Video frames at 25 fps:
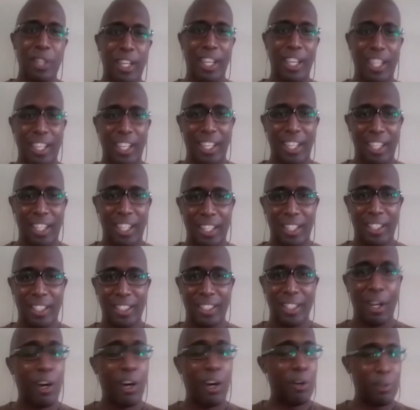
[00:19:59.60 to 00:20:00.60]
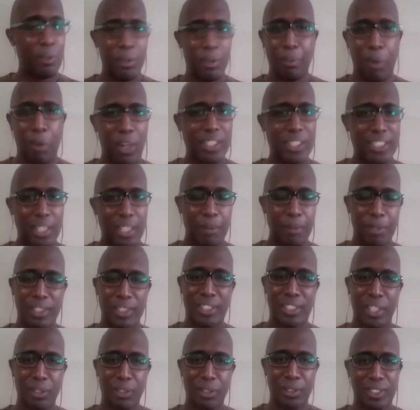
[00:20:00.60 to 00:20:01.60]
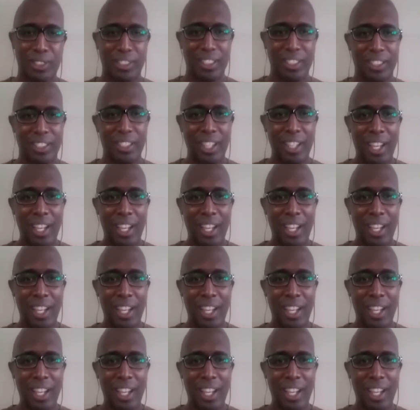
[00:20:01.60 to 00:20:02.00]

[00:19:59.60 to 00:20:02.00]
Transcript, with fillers: And, all Mark Summers hosted.